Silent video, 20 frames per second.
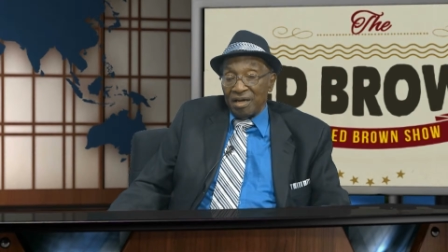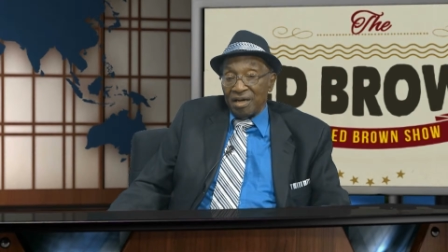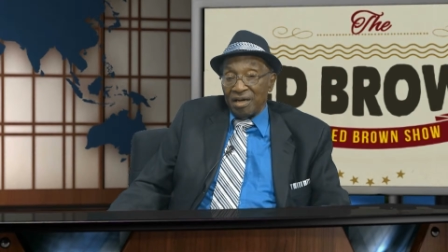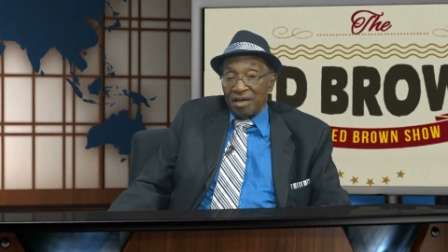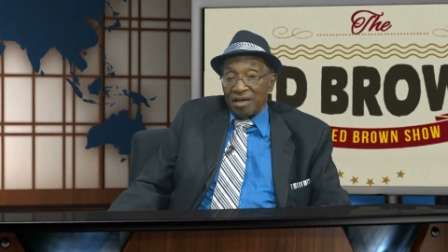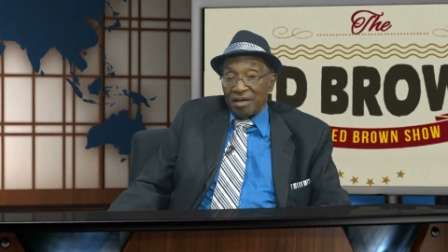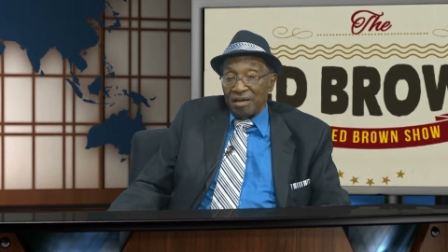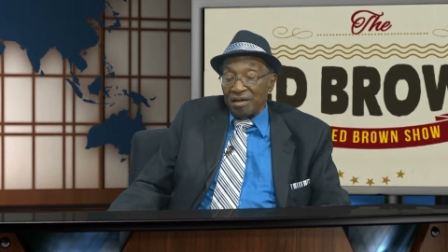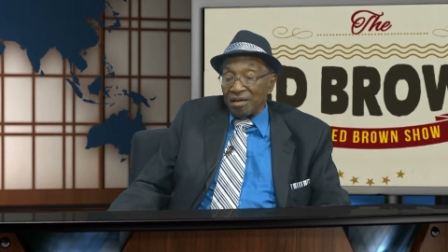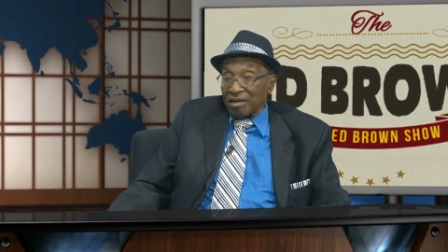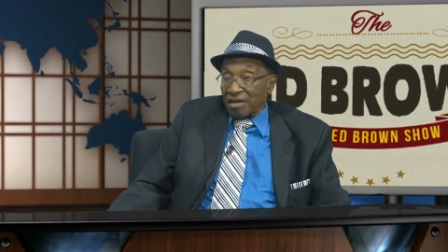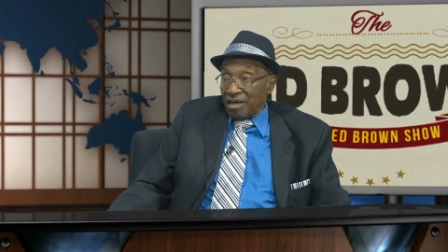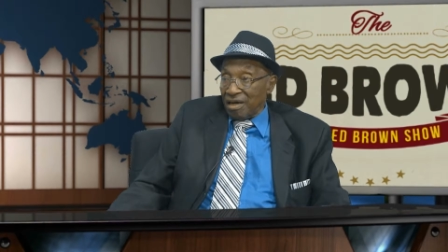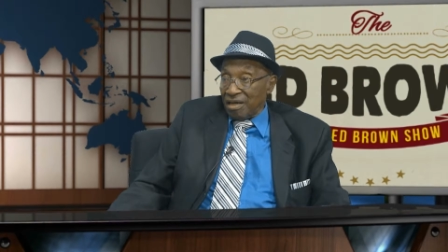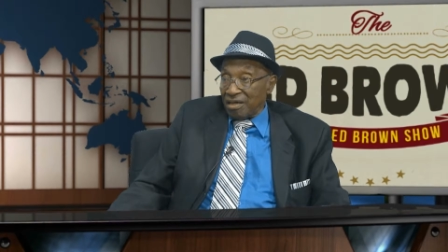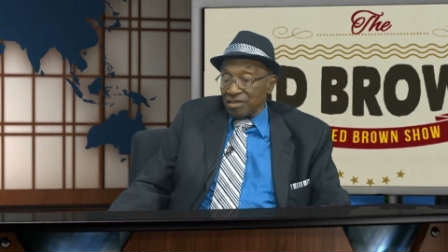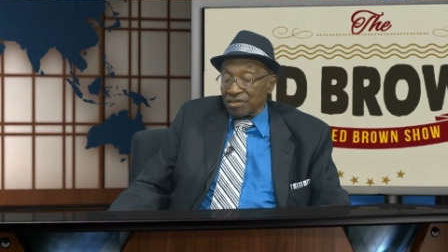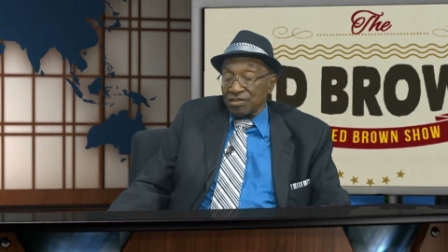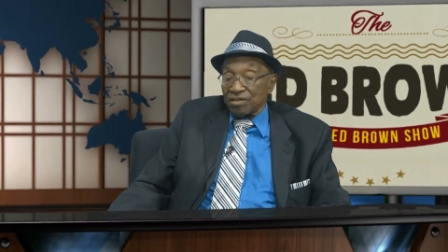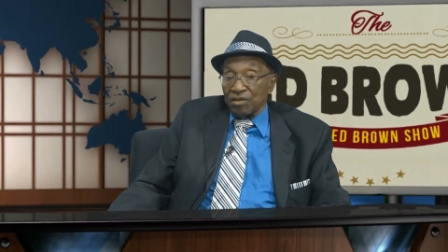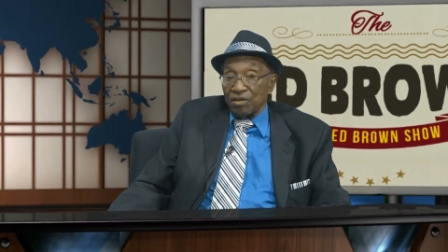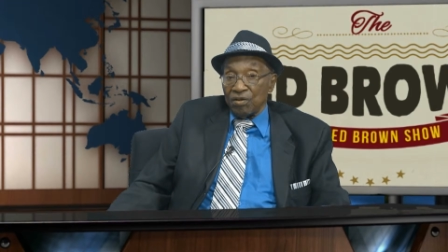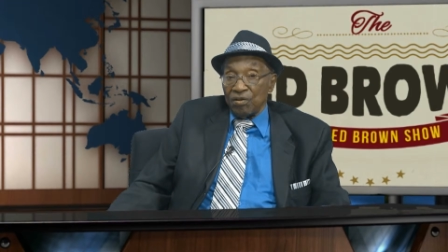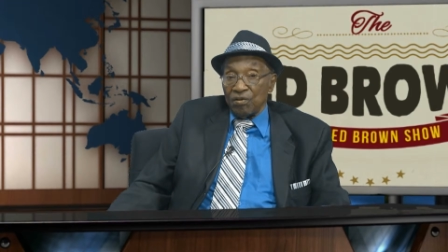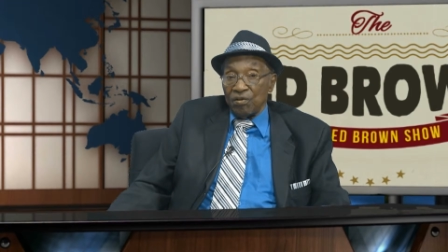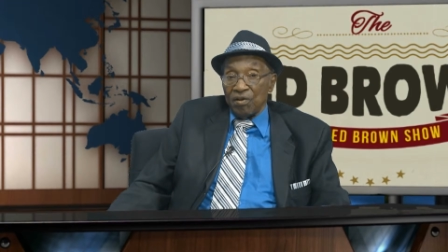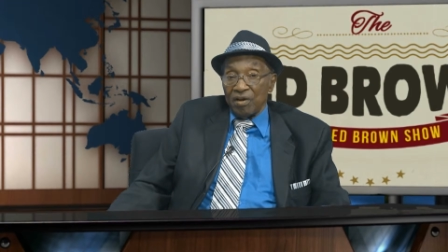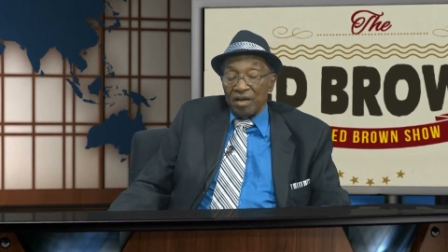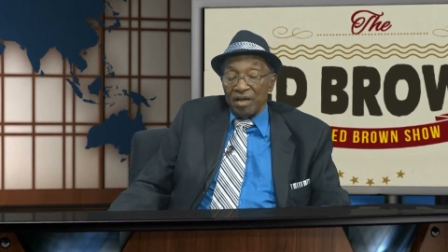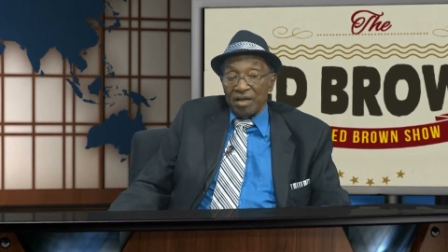
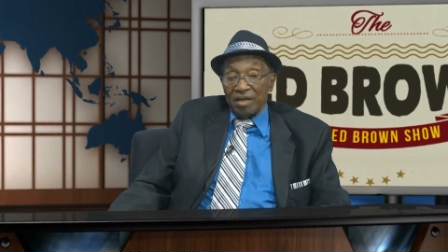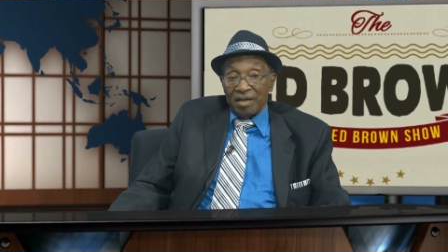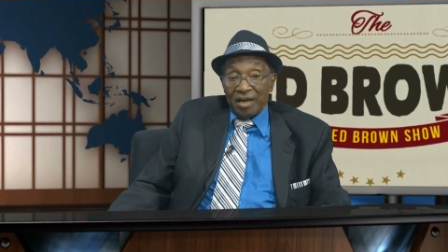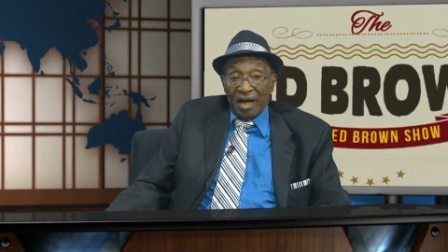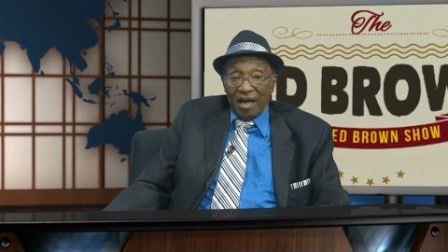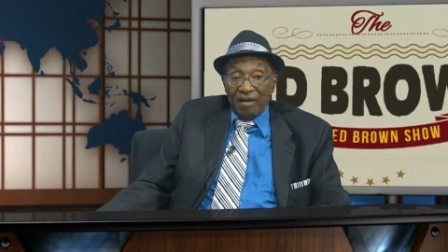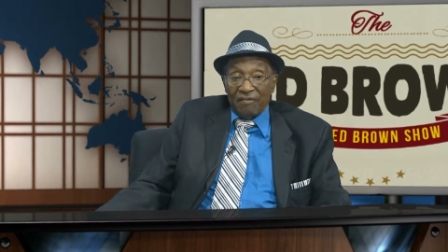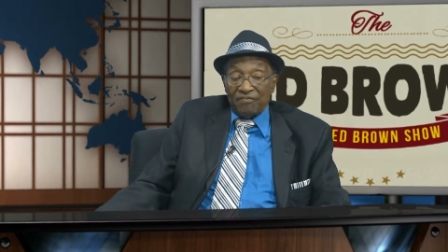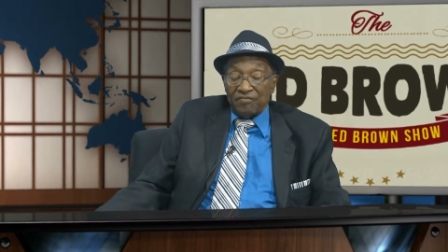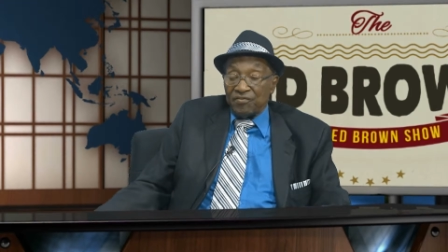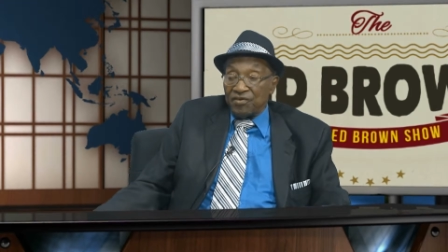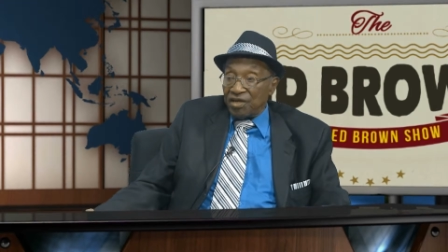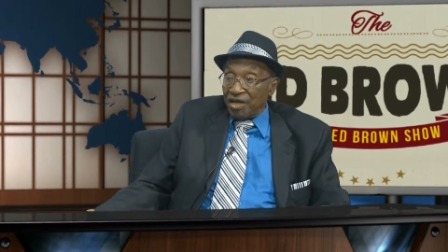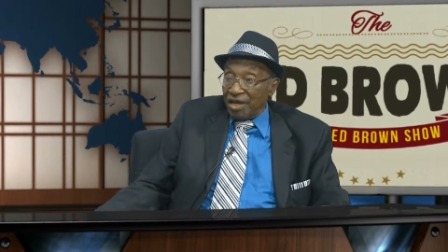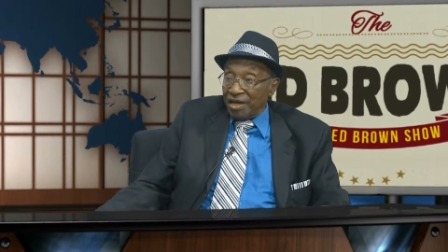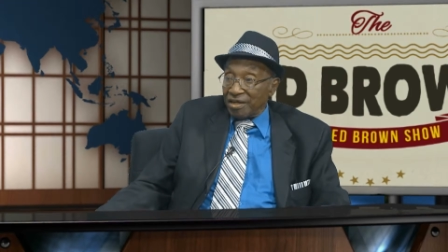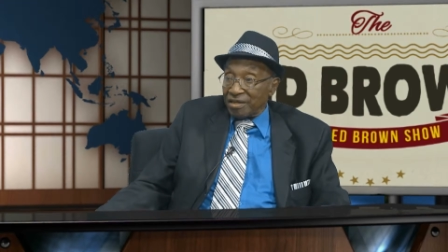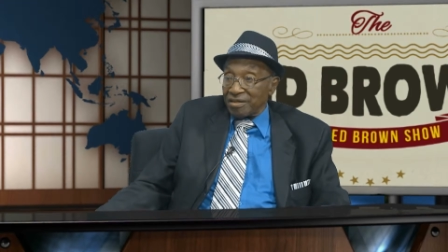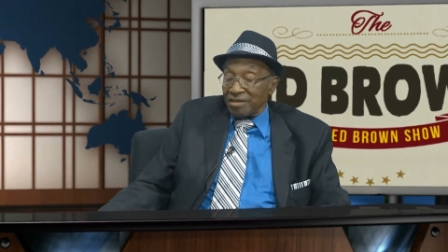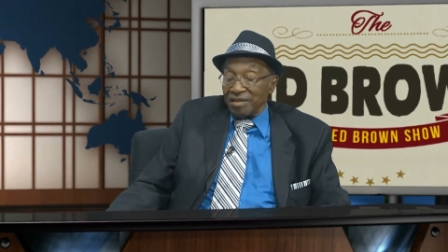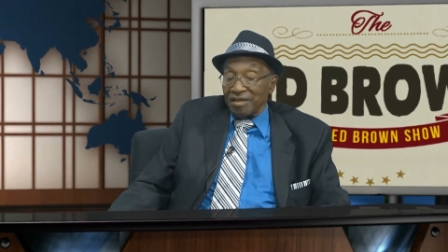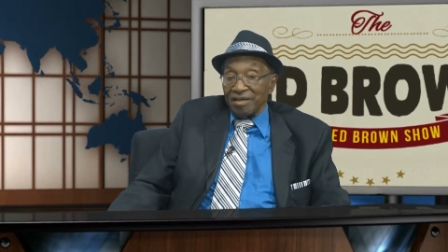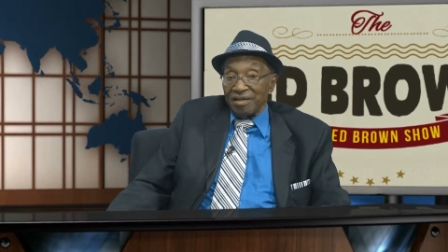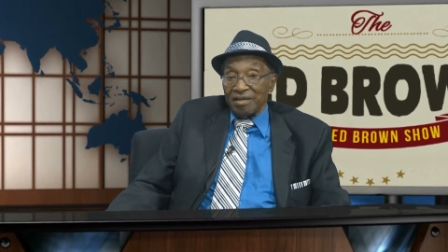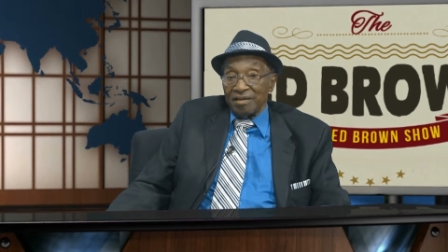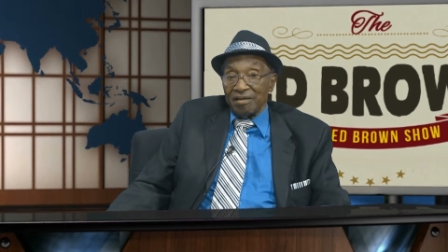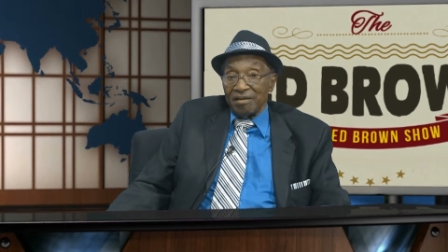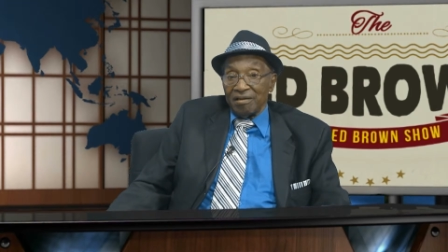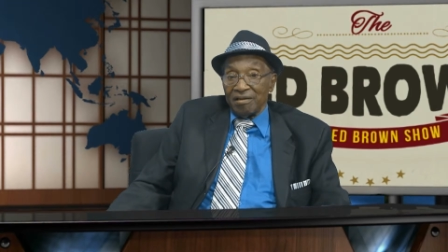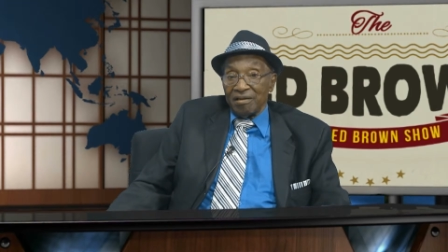Costco. And I've checked,
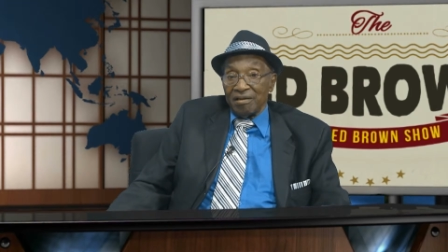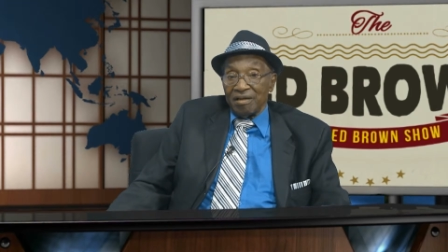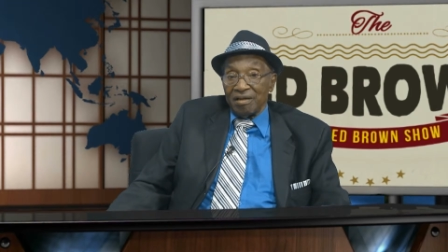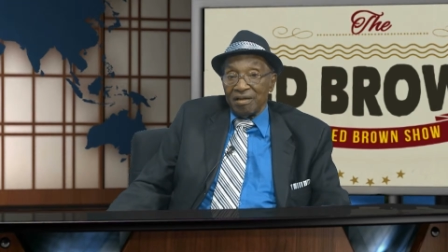and